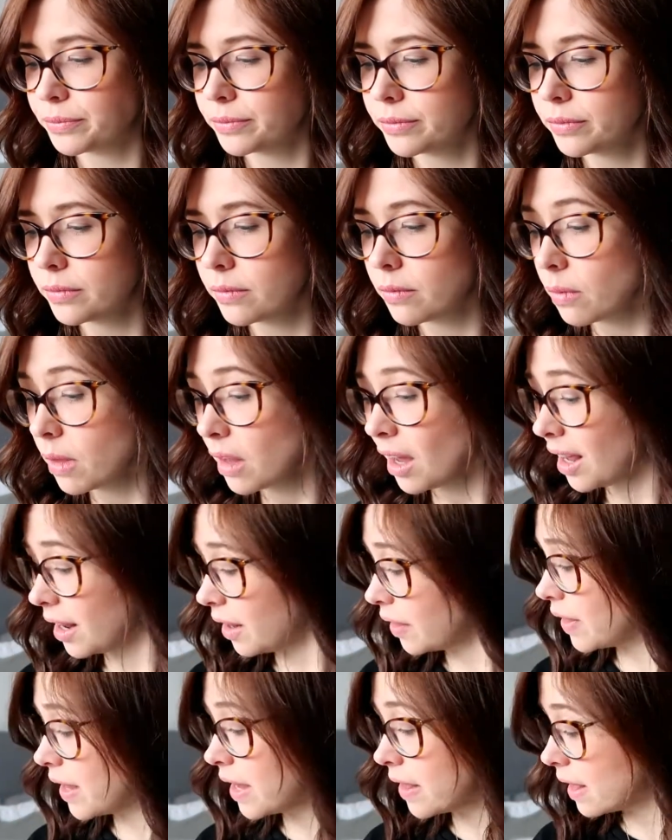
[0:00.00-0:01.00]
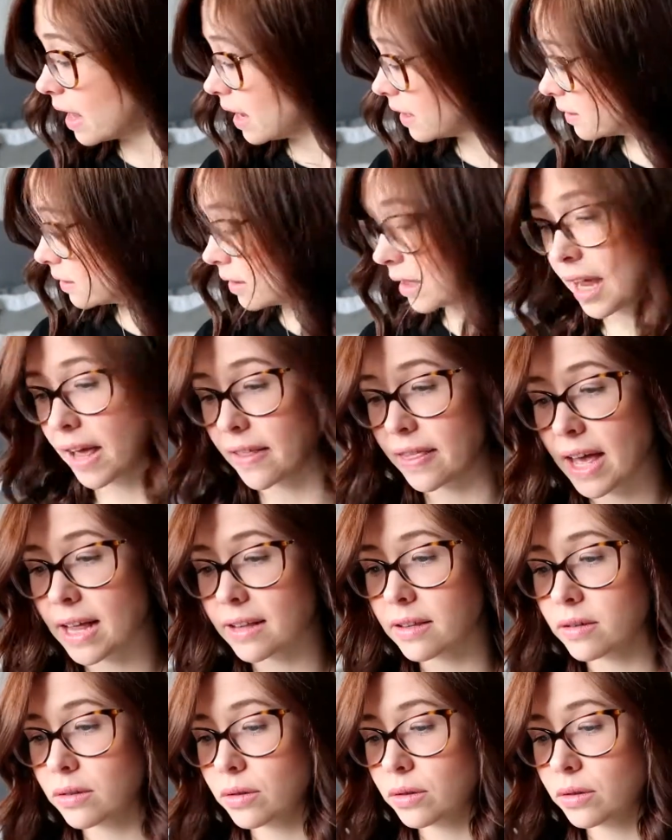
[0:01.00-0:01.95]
And I think that's